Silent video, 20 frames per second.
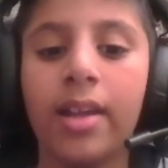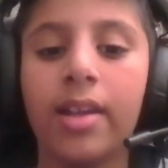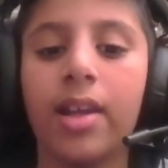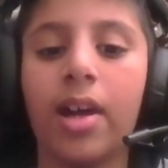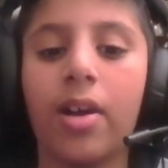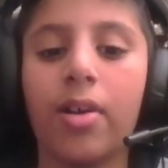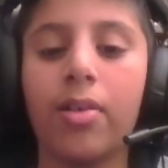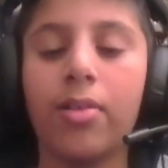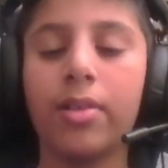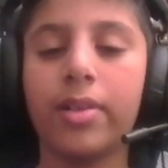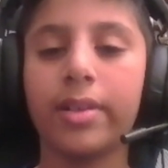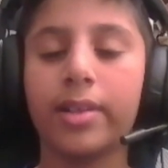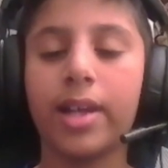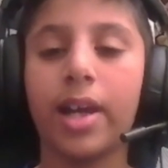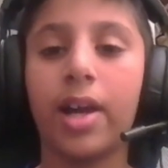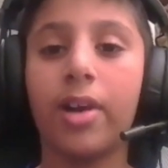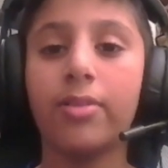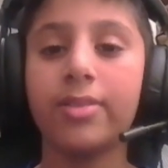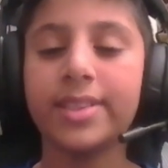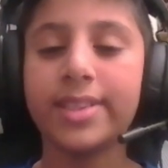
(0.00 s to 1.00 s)
Now
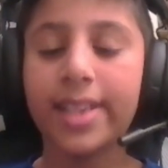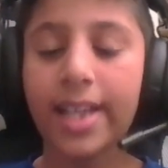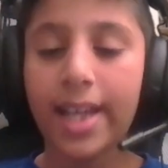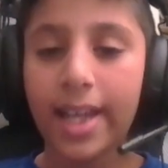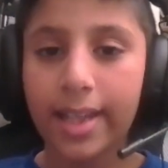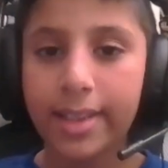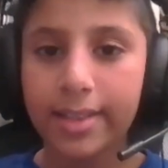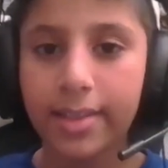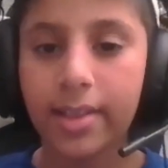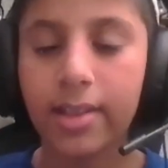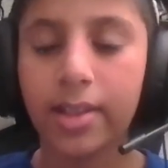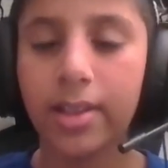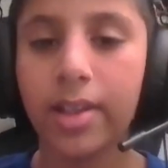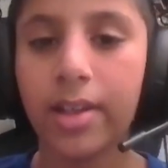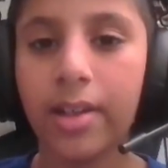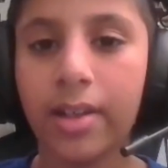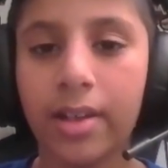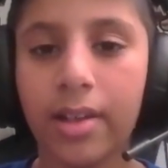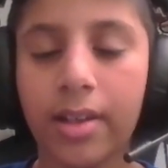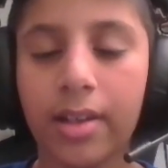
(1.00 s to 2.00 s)
47,
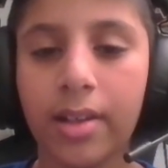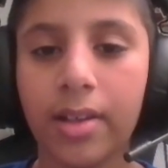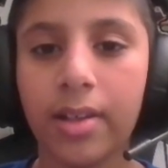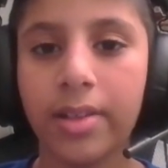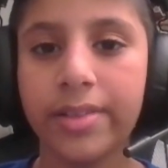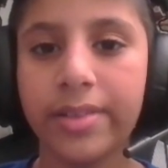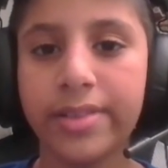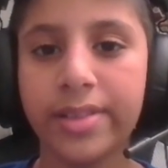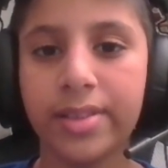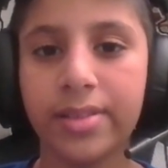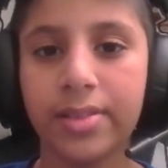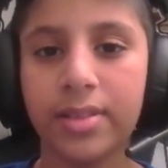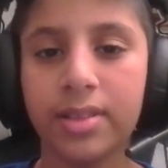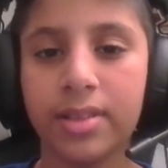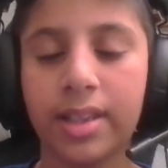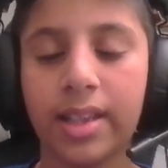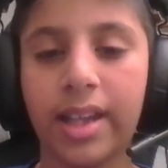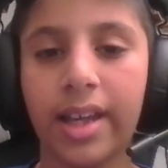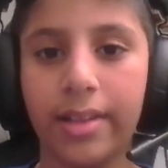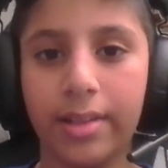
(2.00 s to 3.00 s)

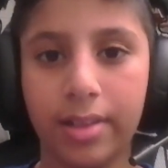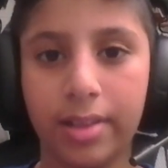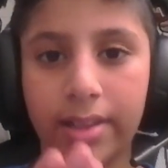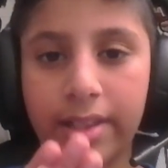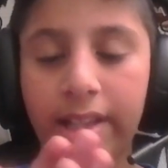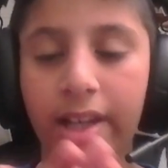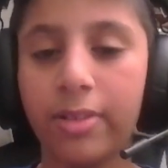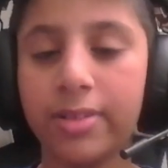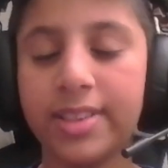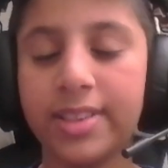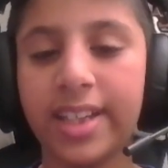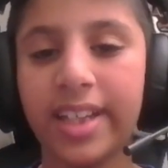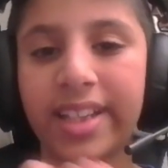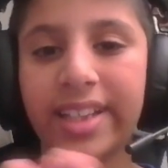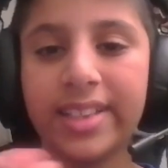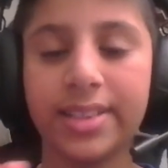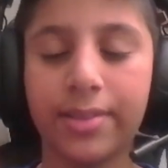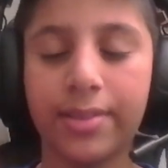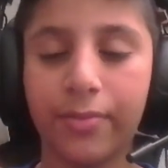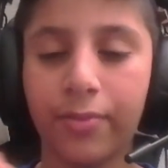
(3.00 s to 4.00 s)
like 47
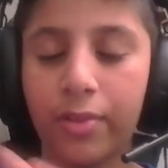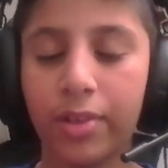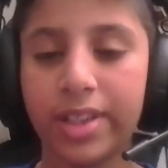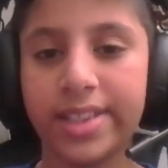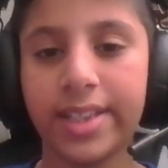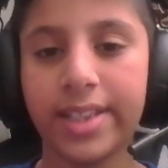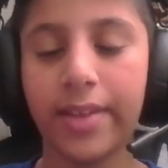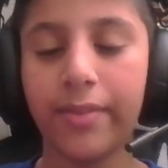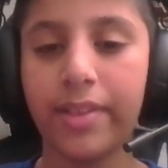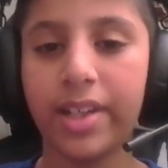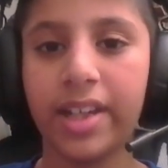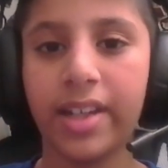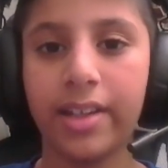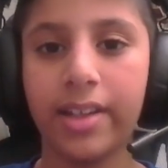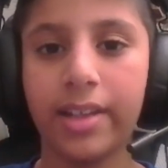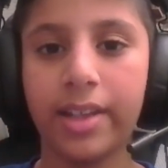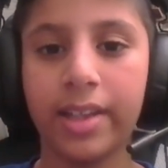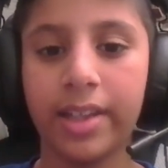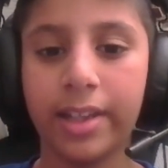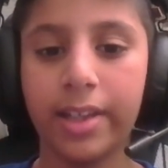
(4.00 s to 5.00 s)
is
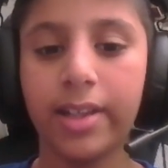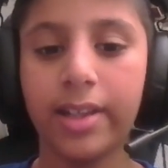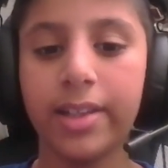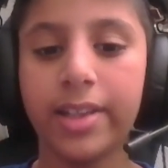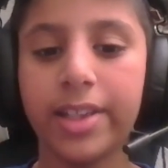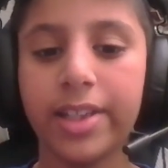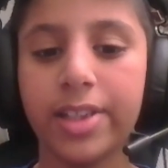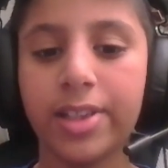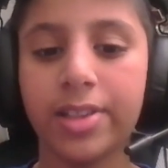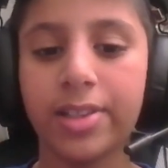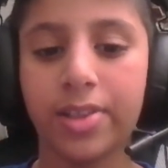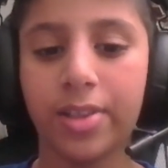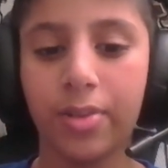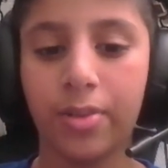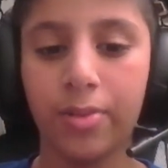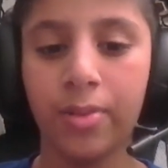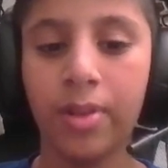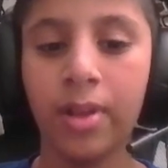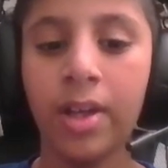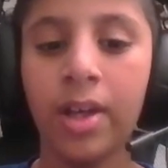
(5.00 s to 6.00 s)
47 in English,
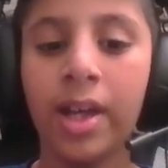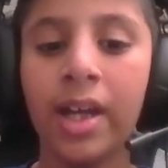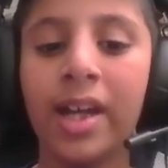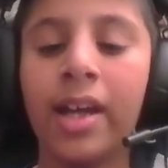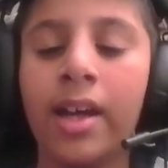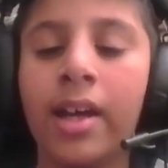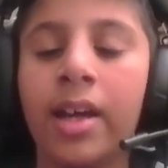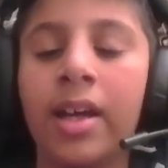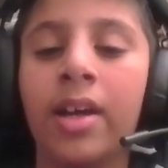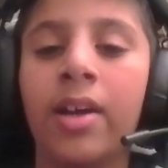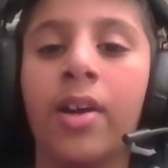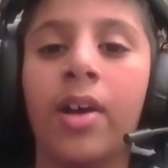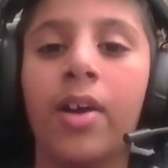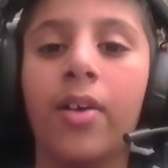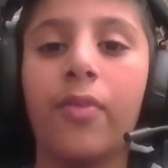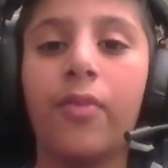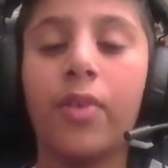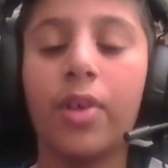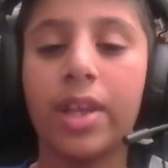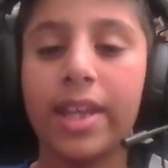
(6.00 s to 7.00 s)
so
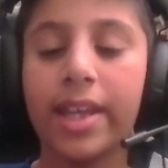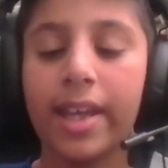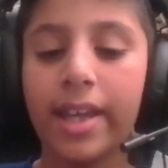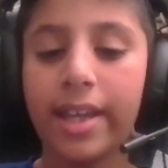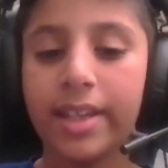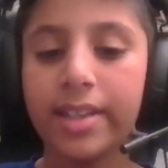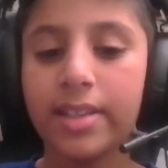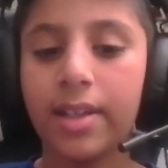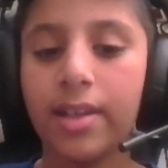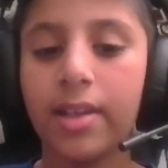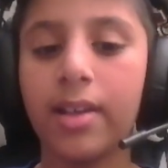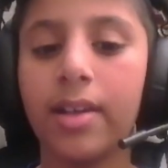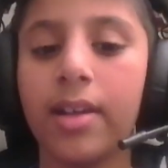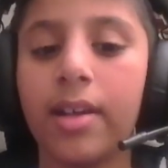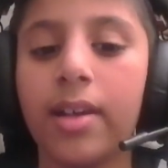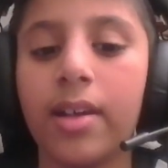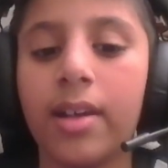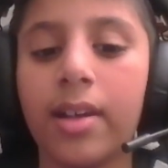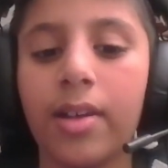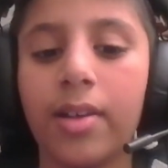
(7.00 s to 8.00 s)
48,
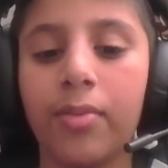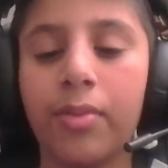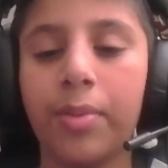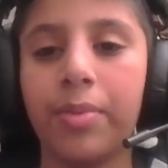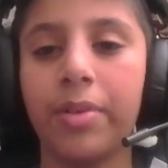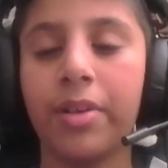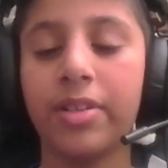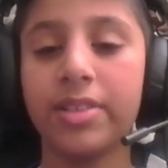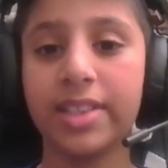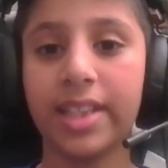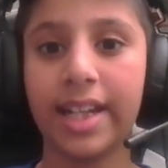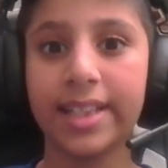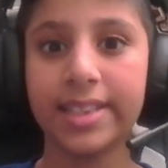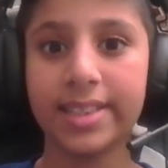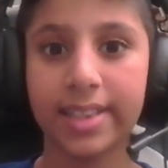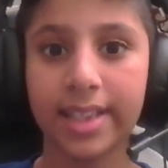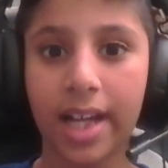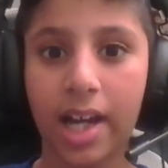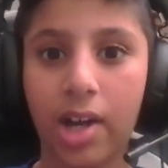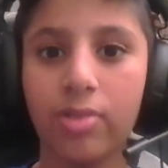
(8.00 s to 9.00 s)
we pronounce it
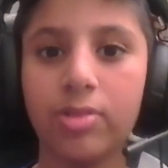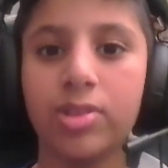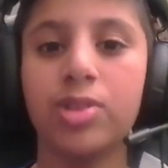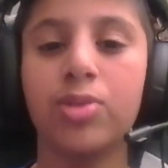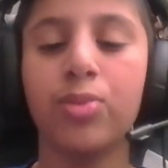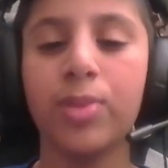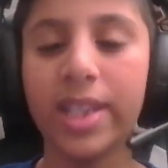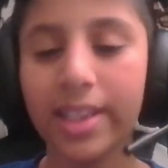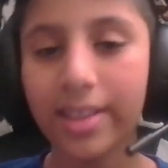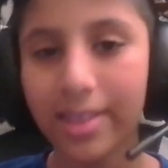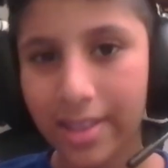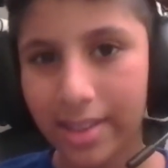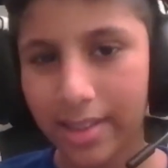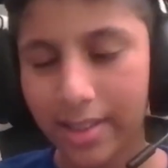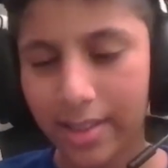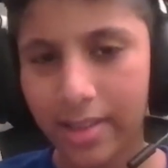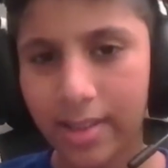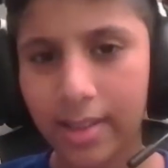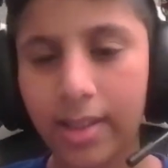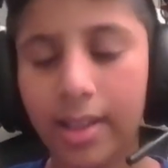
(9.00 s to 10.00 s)
as 48.
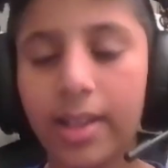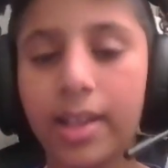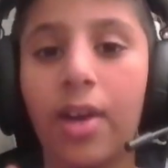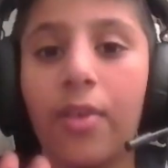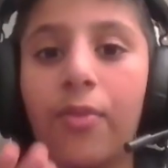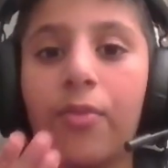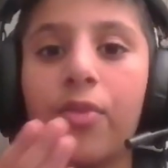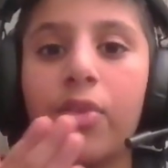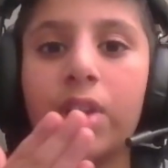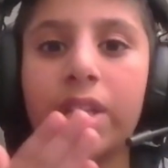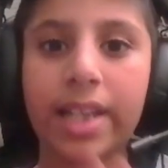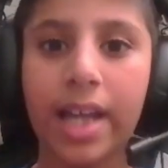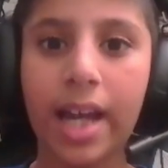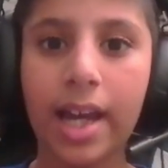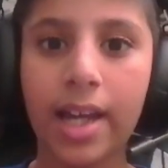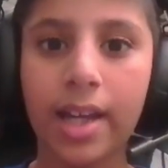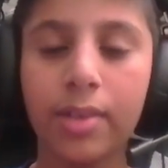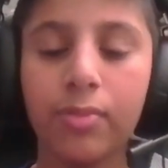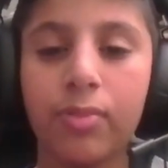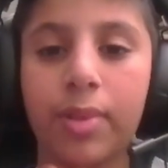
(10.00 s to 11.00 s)
Now
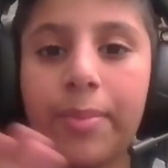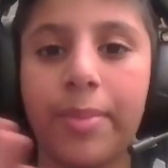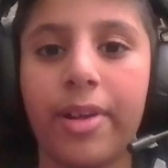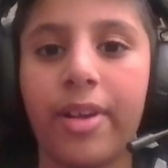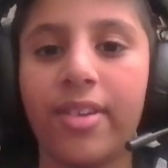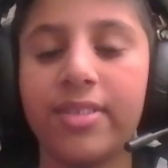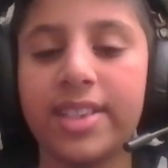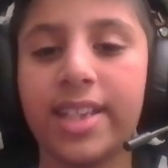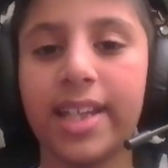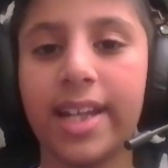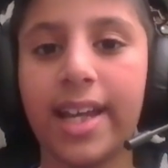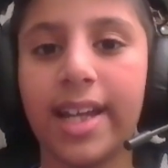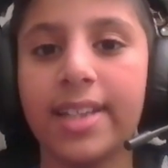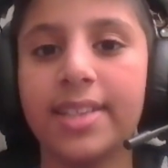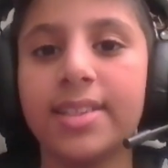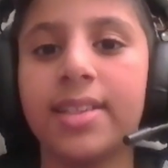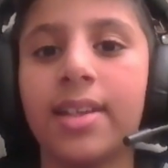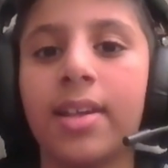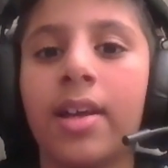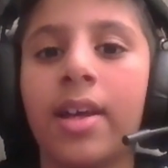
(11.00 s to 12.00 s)
49, we pronounce it
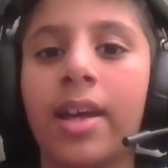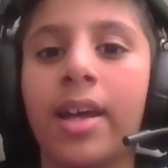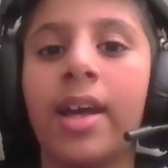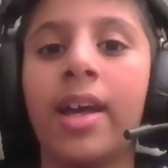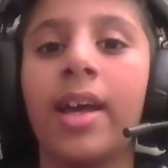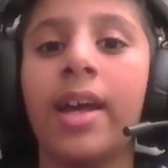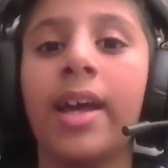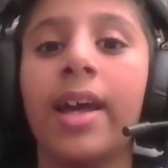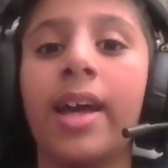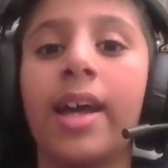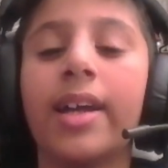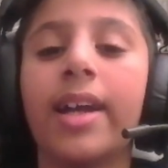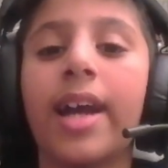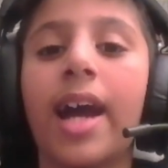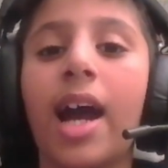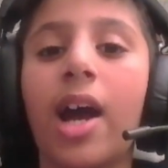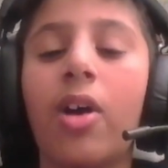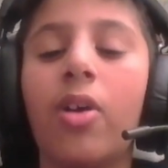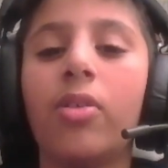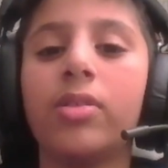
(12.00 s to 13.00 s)
as
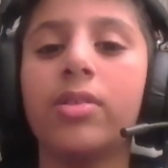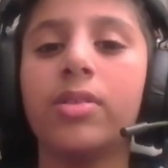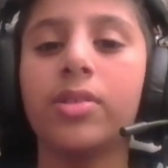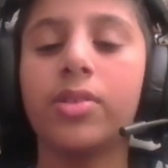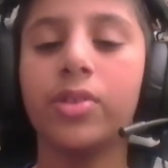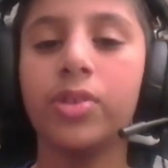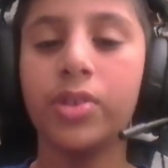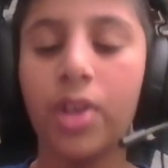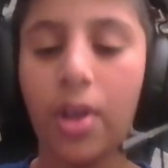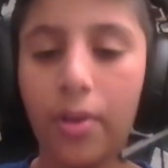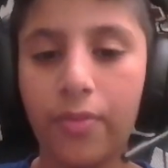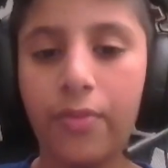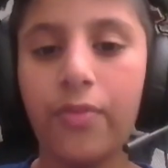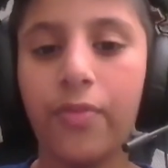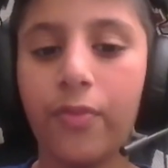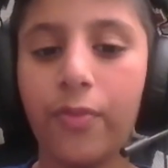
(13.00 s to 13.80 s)
49.